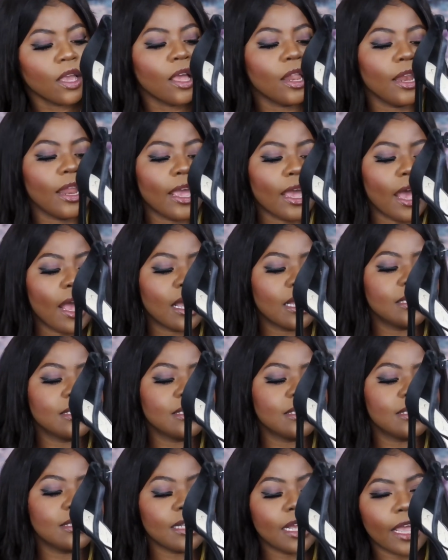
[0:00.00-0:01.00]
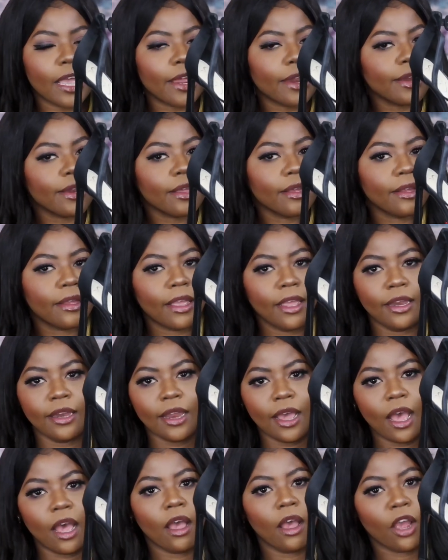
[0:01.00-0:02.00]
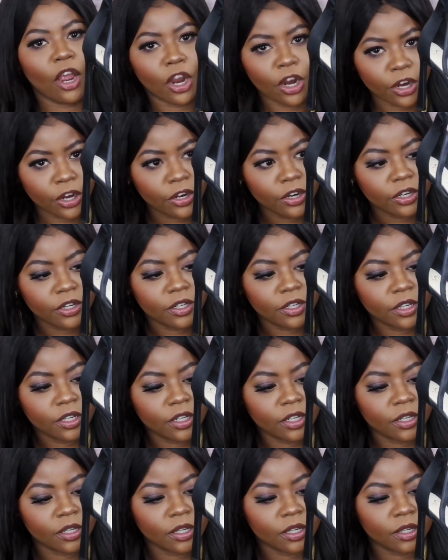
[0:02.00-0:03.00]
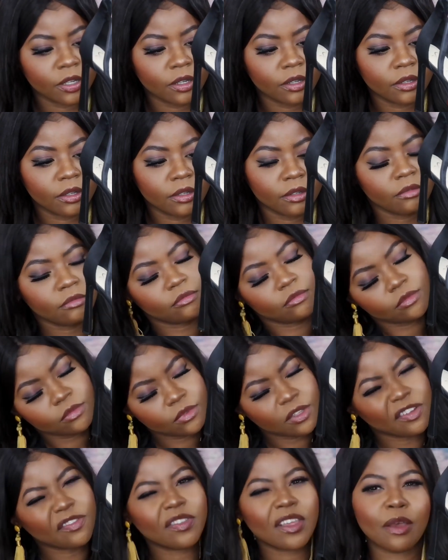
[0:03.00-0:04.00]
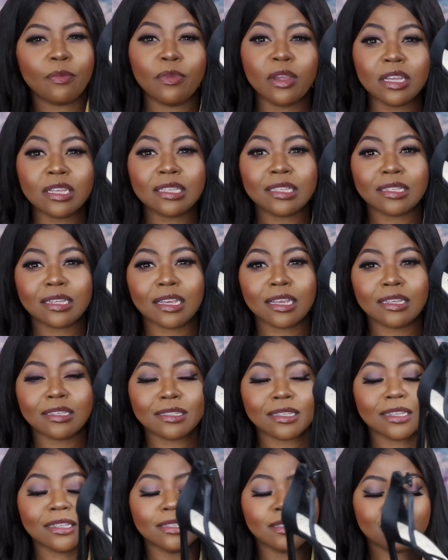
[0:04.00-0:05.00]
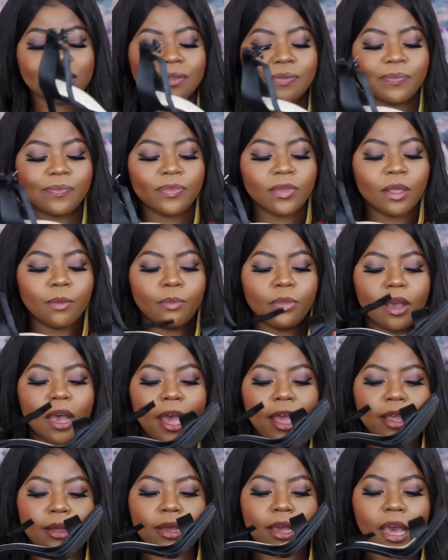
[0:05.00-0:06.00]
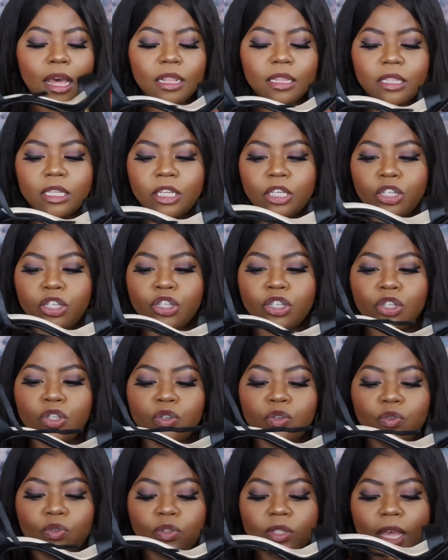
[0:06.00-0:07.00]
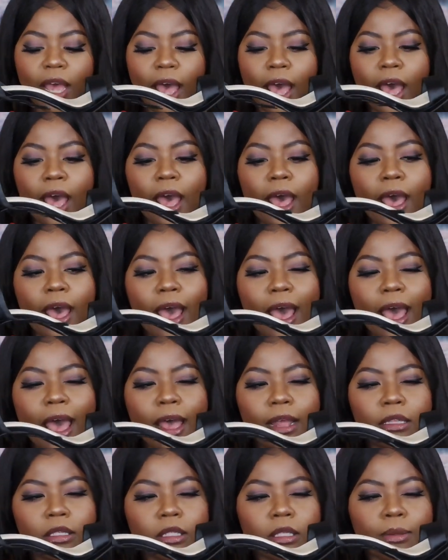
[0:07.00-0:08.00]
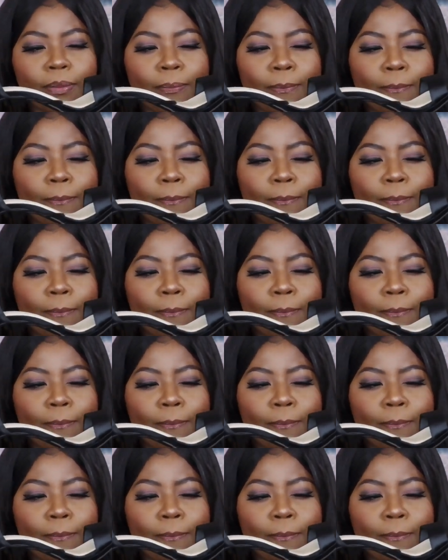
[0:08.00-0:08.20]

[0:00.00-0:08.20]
Like, I can stand and not hurt, if that makes sense. But I got these shoes at